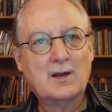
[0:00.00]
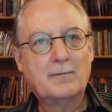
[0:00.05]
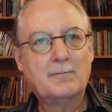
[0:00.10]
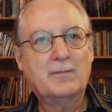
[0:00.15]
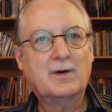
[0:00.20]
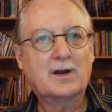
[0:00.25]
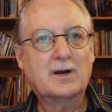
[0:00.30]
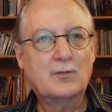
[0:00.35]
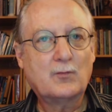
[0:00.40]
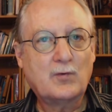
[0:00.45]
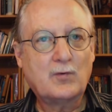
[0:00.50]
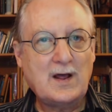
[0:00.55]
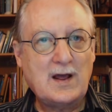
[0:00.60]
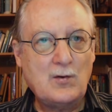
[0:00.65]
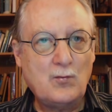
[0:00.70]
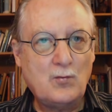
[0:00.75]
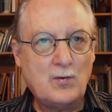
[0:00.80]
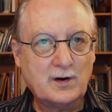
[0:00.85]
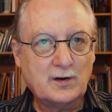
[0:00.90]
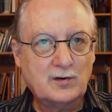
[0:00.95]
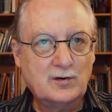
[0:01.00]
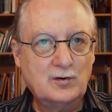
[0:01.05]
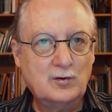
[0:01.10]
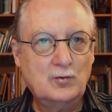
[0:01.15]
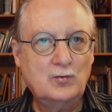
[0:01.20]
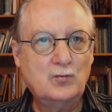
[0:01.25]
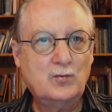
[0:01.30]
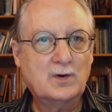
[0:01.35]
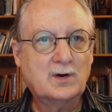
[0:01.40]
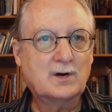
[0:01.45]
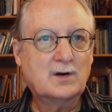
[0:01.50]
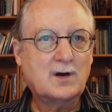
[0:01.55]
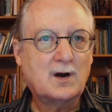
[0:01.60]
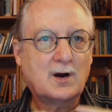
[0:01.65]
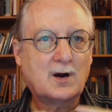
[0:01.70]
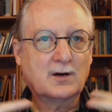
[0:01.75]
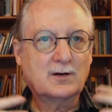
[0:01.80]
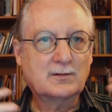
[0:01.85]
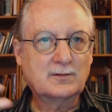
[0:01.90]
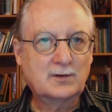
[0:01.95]
but what I want to do, what
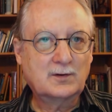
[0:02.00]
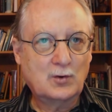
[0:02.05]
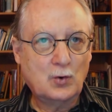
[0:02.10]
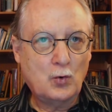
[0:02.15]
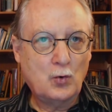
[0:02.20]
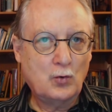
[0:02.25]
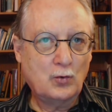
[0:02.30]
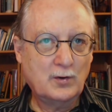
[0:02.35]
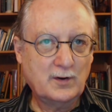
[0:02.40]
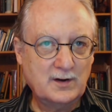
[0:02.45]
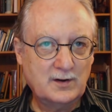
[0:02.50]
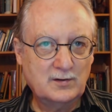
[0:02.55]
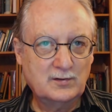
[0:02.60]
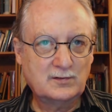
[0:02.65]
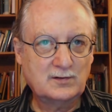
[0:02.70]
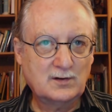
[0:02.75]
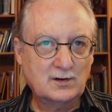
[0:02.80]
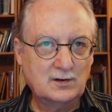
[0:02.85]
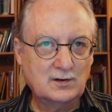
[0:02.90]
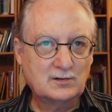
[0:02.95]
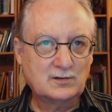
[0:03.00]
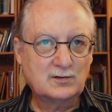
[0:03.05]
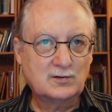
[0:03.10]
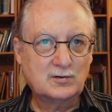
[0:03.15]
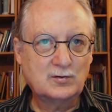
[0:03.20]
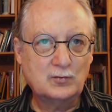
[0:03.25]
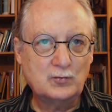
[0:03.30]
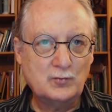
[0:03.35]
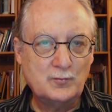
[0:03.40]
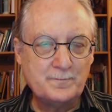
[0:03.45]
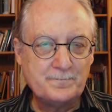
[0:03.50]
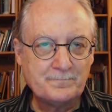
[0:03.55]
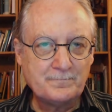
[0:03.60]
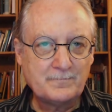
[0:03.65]
our goal is to